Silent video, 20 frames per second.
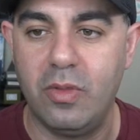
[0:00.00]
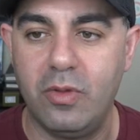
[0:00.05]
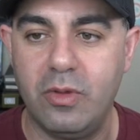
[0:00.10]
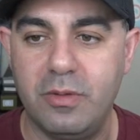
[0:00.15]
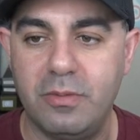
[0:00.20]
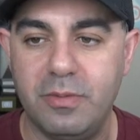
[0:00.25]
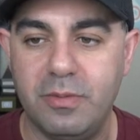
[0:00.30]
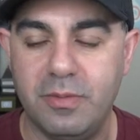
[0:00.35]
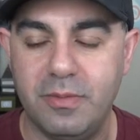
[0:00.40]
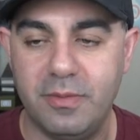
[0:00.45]

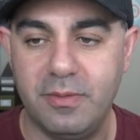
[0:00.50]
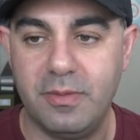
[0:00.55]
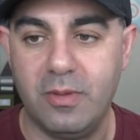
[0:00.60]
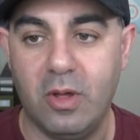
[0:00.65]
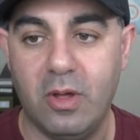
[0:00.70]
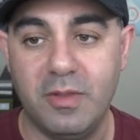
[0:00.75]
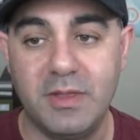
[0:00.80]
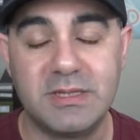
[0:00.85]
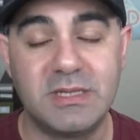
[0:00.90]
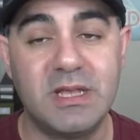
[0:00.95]

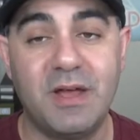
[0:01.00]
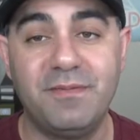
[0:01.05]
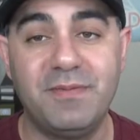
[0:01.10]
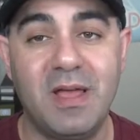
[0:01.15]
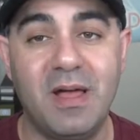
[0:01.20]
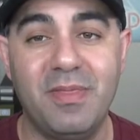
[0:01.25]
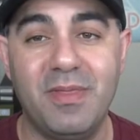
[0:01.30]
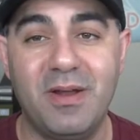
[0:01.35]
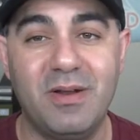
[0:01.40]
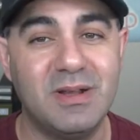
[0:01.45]
the stuff
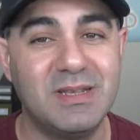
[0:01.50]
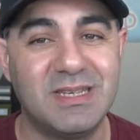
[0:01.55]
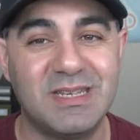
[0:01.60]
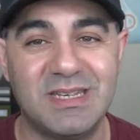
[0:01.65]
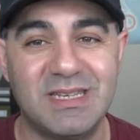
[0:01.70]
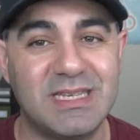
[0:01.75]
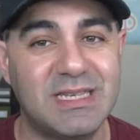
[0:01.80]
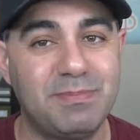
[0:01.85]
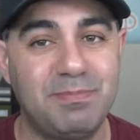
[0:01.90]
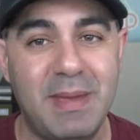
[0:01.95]
down there is
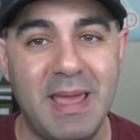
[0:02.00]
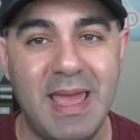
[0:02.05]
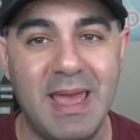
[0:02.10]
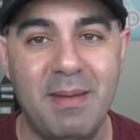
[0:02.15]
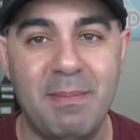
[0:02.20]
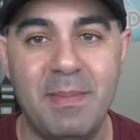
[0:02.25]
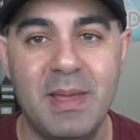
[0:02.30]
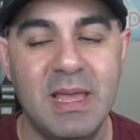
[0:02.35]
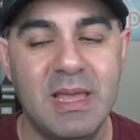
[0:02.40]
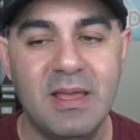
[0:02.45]
just
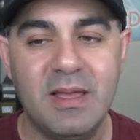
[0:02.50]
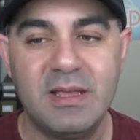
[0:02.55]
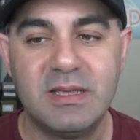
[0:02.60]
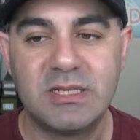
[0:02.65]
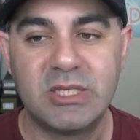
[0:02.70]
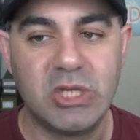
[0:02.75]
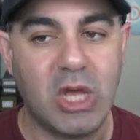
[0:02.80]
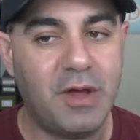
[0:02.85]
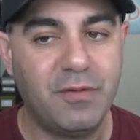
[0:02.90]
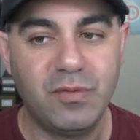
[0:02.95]
spam
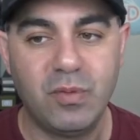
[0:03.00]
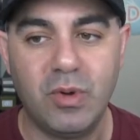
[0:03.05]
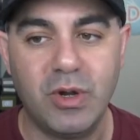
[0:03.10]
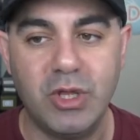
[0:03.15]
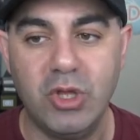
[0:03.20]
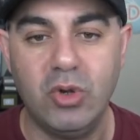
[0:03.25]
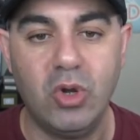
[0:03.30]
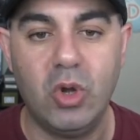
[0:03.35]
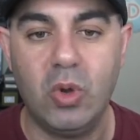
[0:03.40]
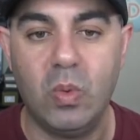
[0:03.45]
software
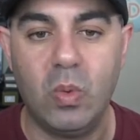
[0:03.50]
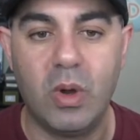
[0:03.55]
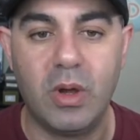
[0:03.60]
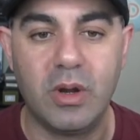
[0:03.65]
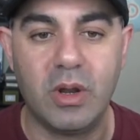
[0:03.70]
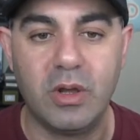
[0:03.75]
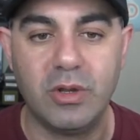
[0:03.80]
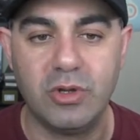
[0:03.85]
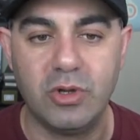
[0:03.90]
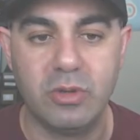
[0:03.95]
you don't
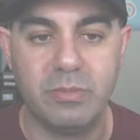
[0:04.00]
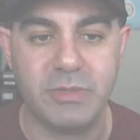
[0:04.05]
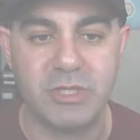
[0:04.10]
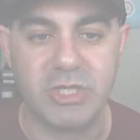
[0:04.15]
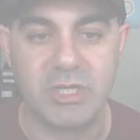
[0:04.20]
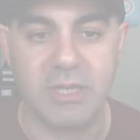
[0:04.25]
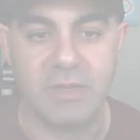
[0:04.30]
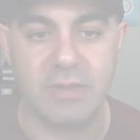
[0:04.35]
want on your machine.